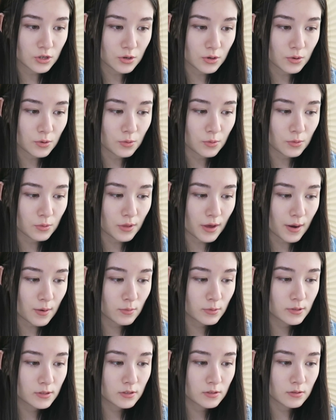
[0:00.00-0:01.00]
So
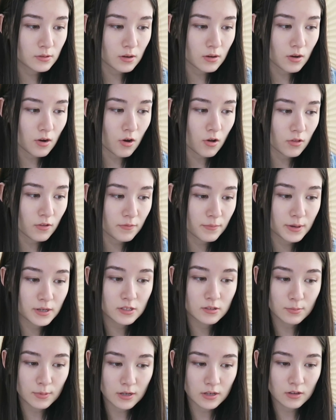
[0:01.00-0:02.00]
that was all
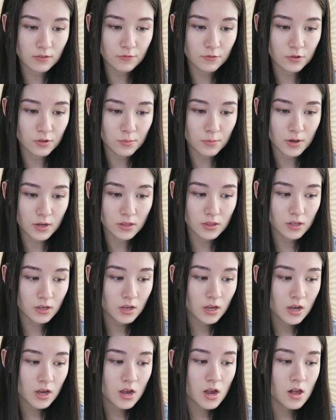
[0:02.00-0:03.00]
of my spending for the
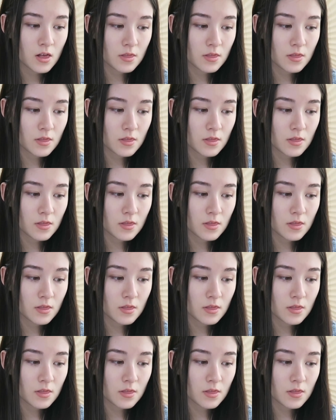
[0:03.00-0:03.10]
month.